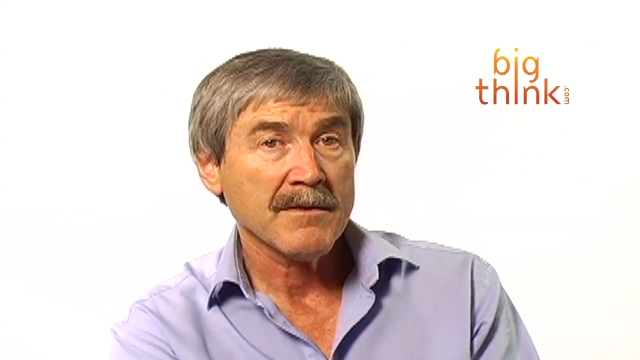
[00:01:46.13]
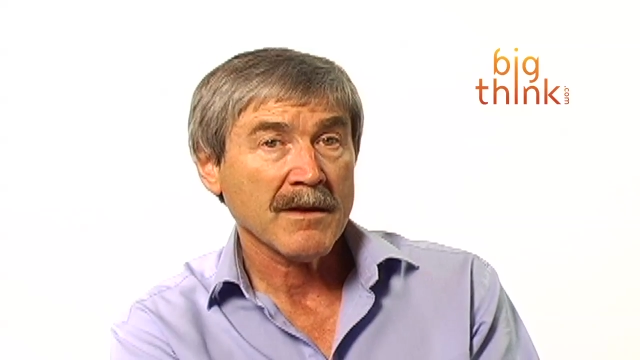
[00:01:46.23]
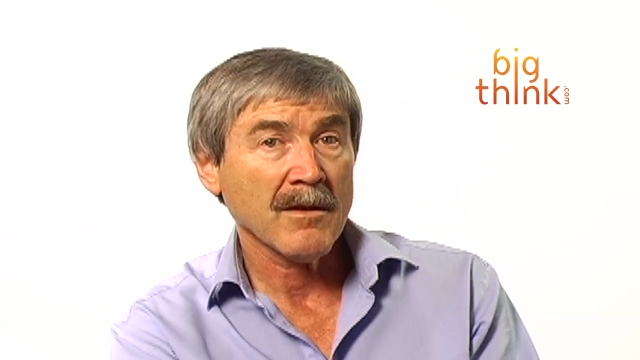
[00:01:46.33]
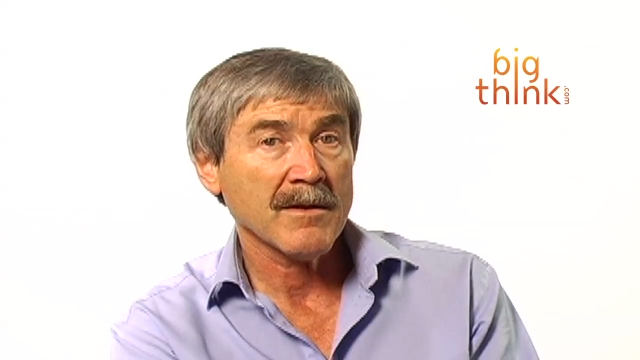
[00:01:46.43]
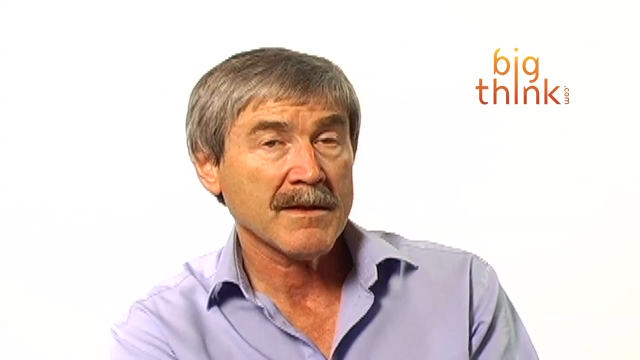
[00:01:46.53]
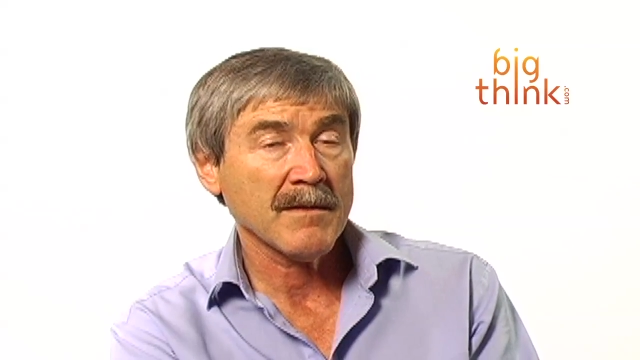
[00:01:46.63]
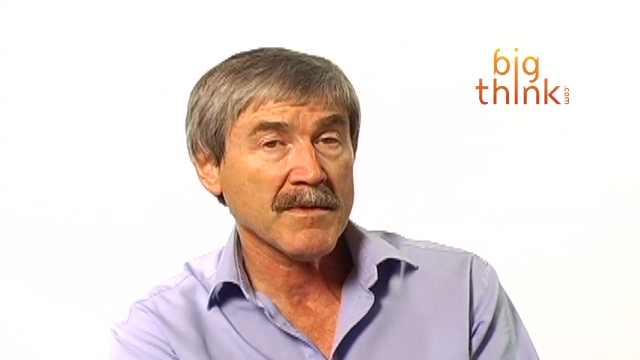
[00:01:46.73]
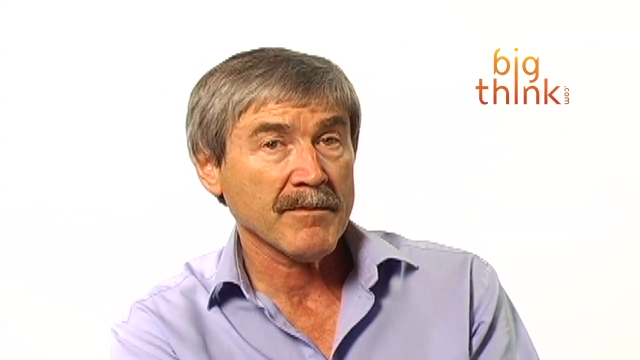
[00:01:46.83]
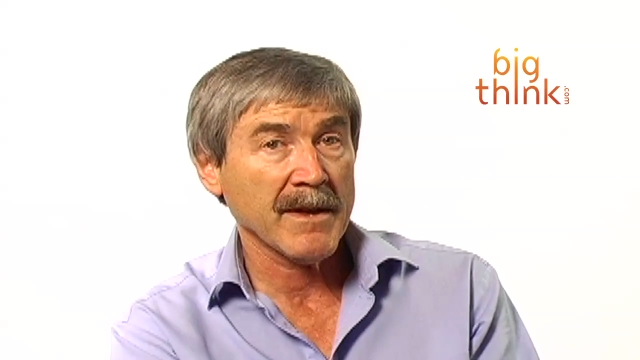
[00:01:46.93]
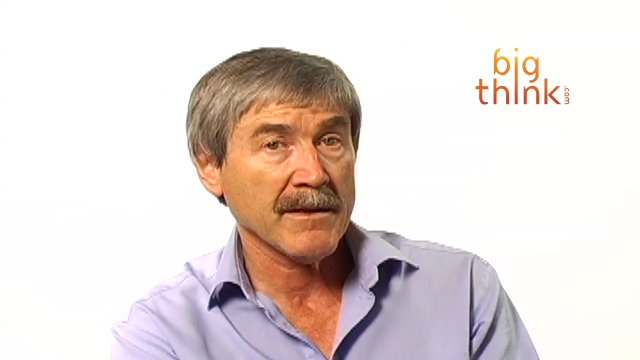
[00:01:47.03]
So it
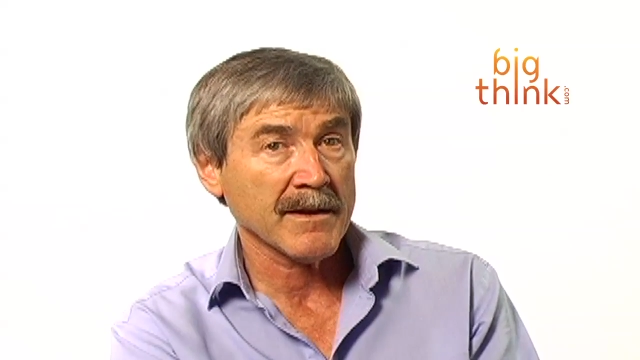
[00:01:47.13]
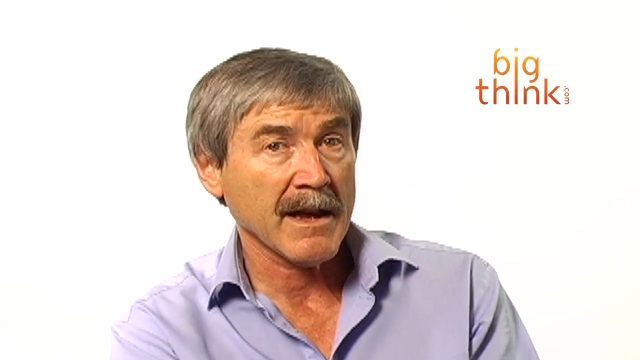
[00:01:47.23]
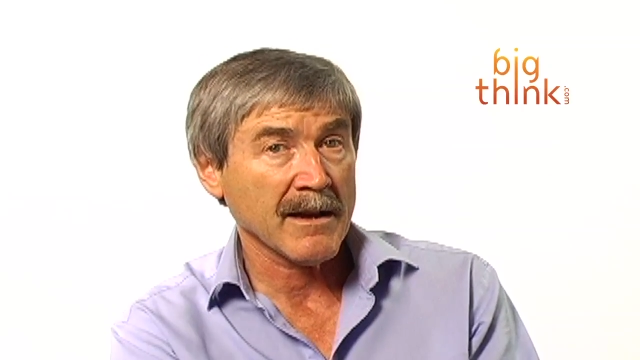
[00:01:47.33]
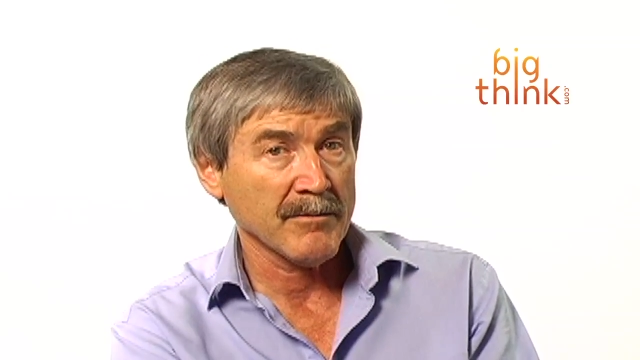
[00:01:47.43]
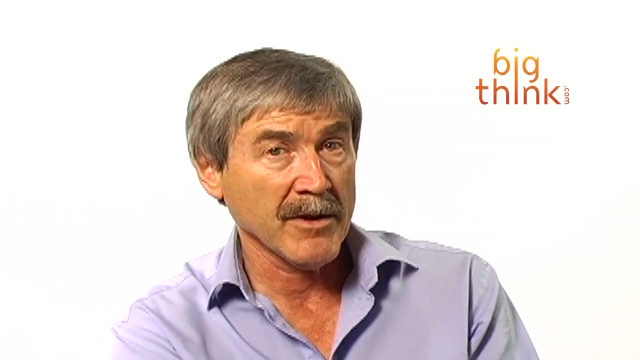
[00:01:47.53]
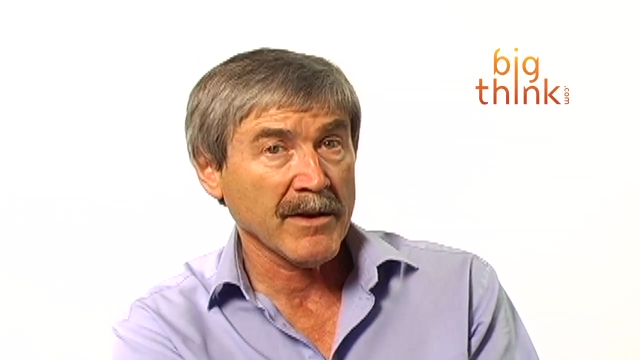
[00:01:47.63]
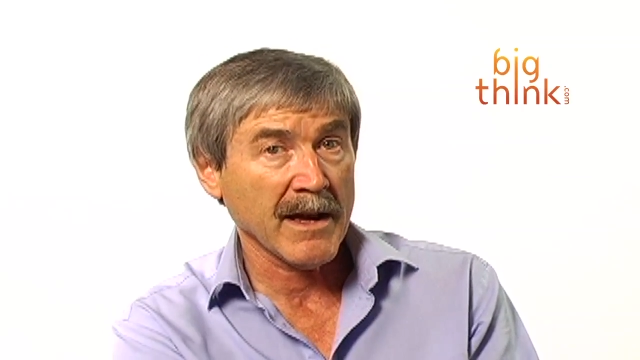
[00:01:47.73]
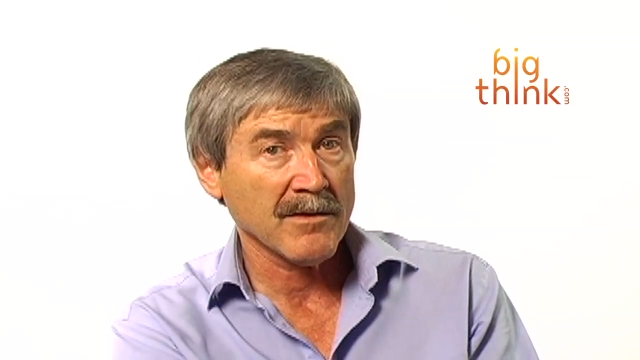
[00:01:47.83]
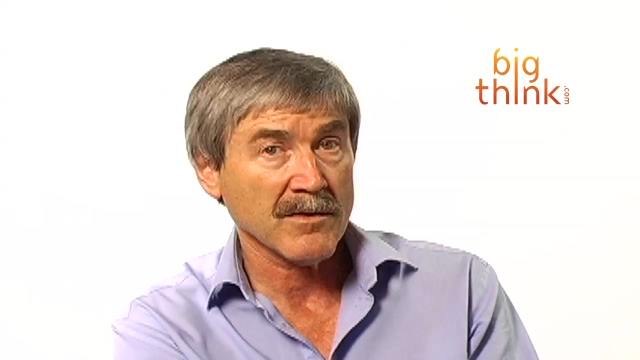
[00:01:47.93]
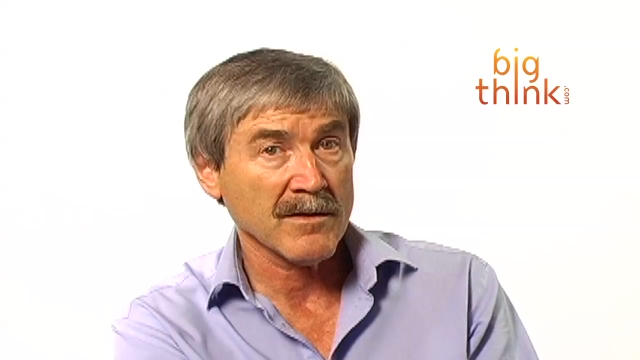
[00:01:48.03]
seems to me that our
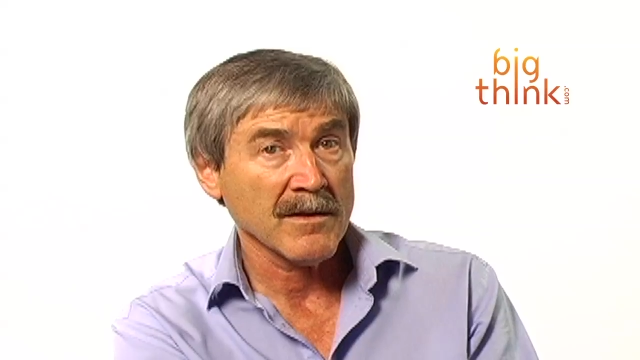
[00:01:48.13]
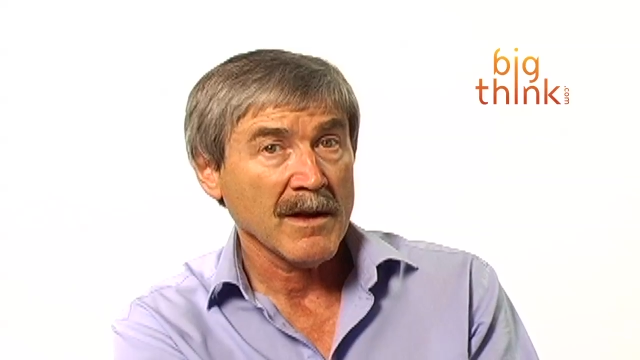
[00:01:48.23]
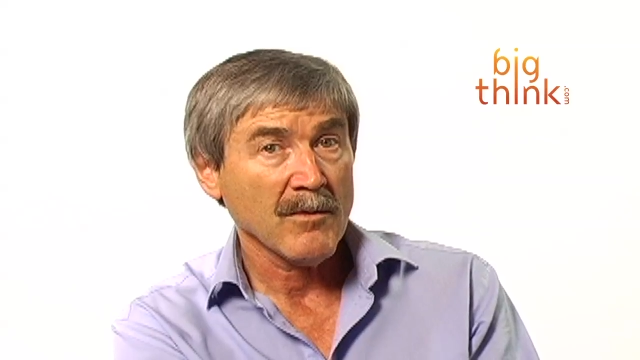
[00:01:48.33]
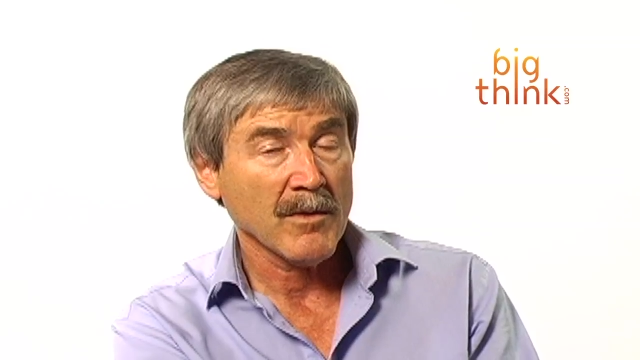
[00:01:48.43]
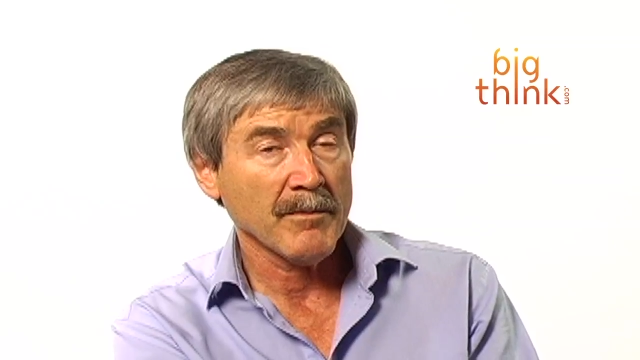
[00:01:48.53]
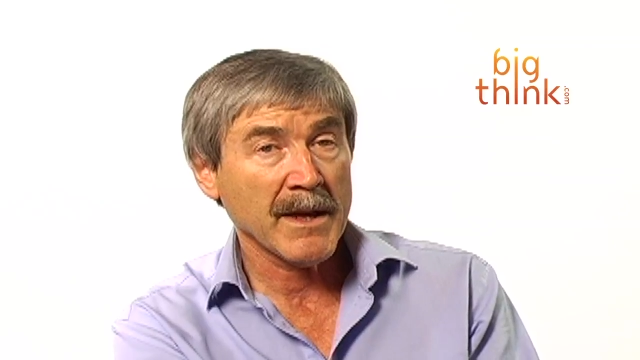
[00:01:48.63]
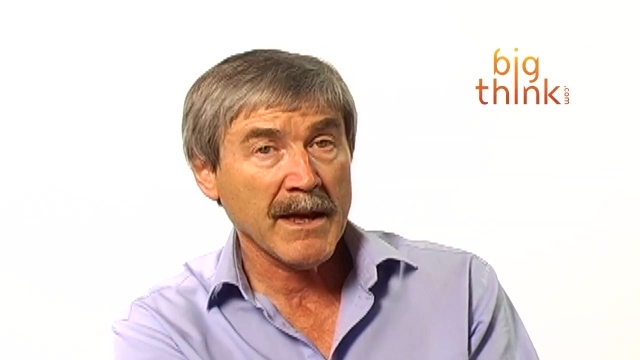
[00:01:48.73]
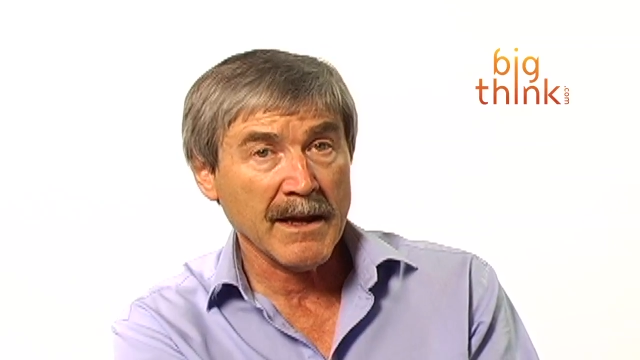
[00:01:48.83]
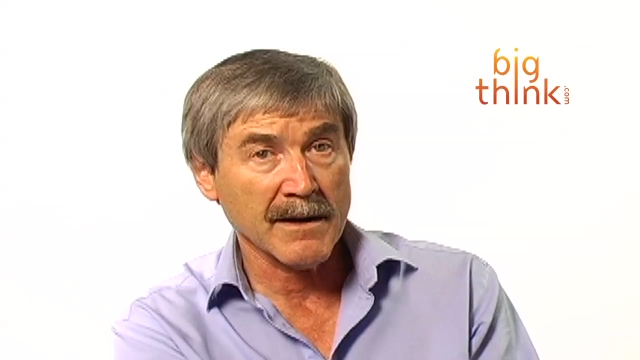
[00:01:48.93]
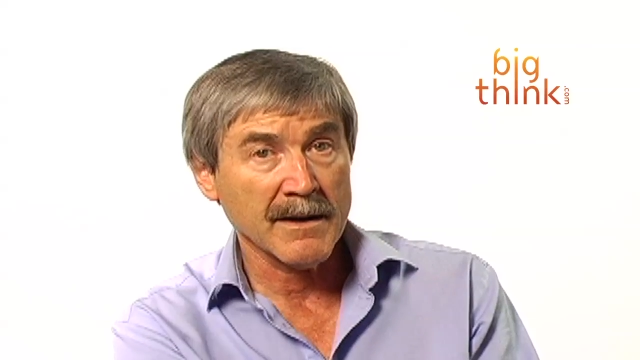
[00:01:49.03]
communication will
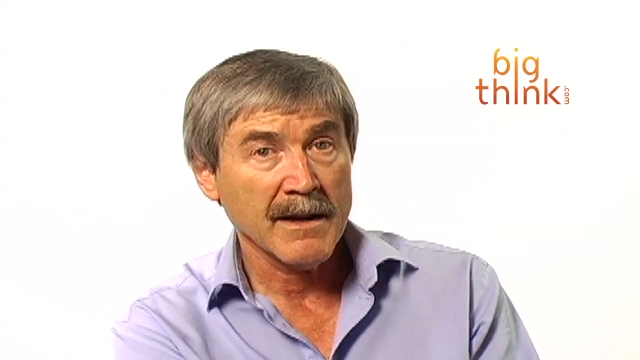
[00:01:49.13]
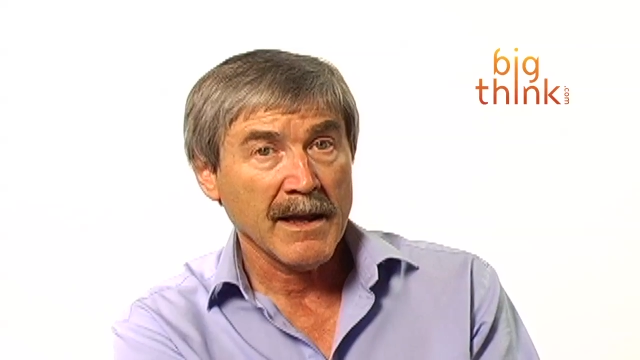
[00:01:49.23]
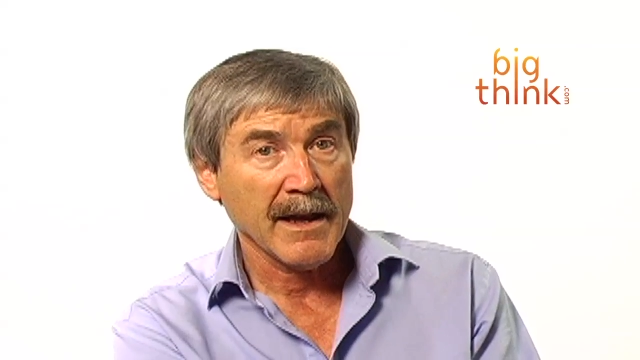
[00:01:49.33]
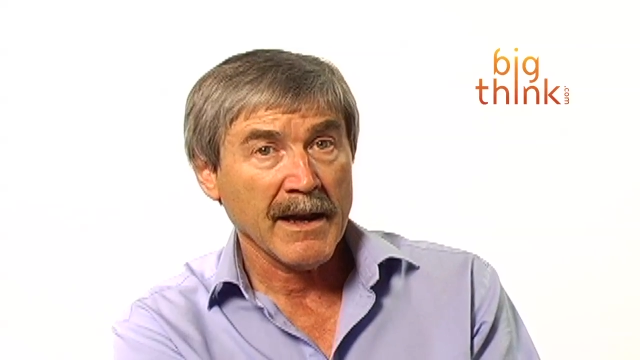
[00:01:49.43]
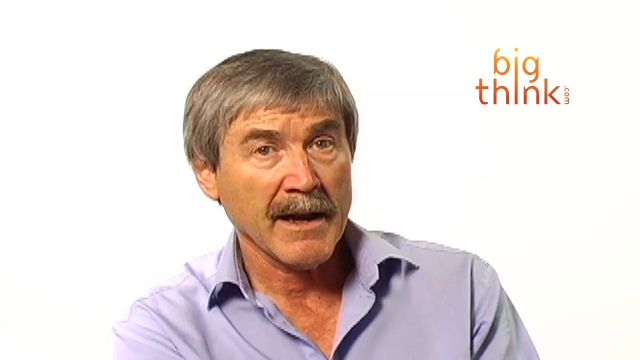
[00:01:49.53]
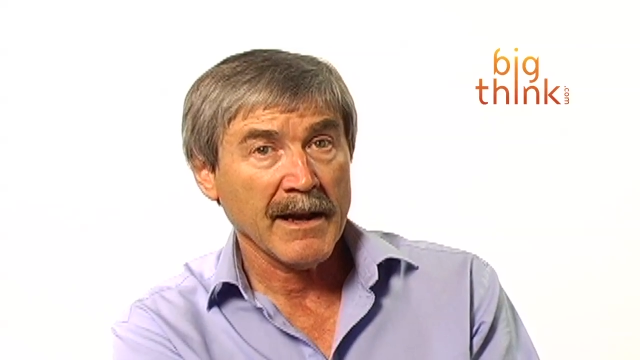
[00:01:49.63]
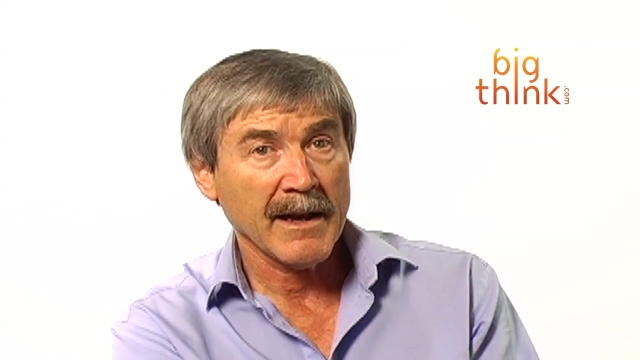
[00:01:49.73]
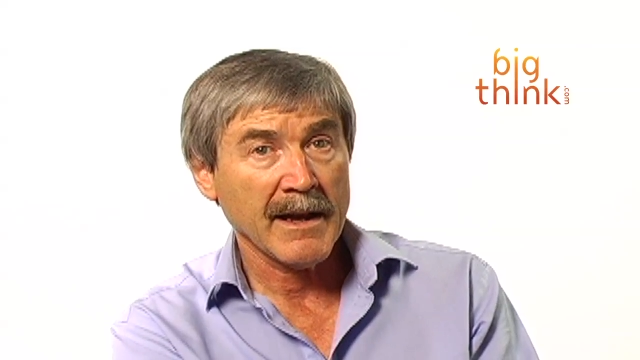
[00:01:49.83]
begin uh,